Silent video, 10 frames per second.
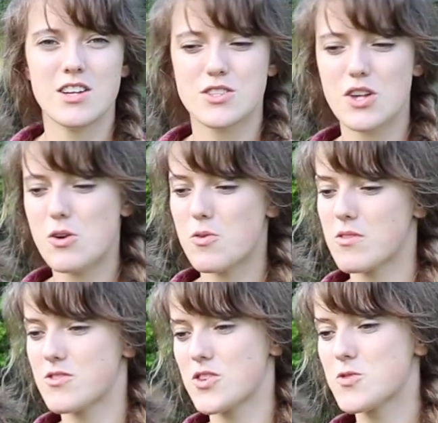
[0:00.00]

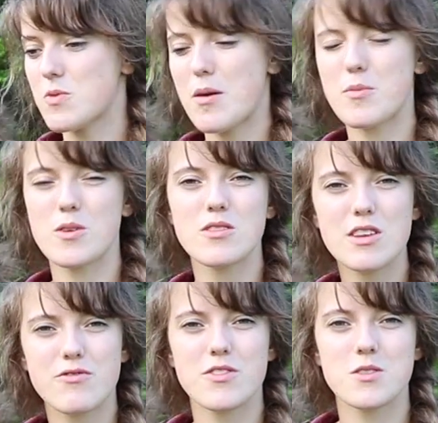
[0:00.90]
So just remember,
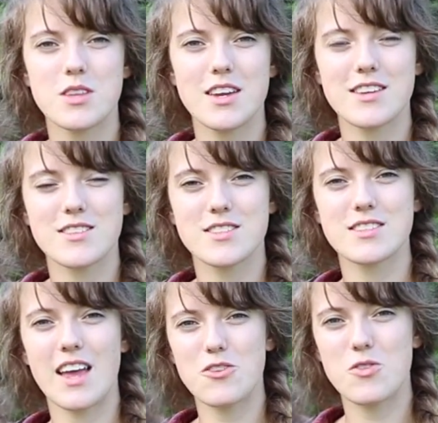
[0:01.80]
look for things
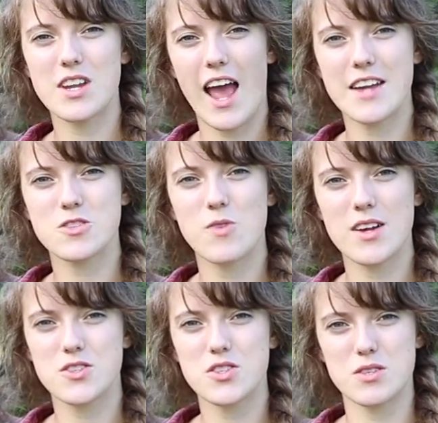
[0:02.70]
that you can ask
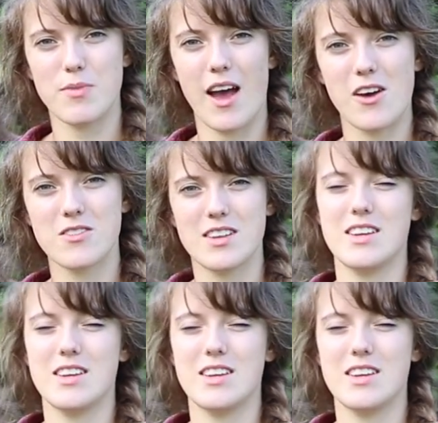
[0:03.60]
questions about.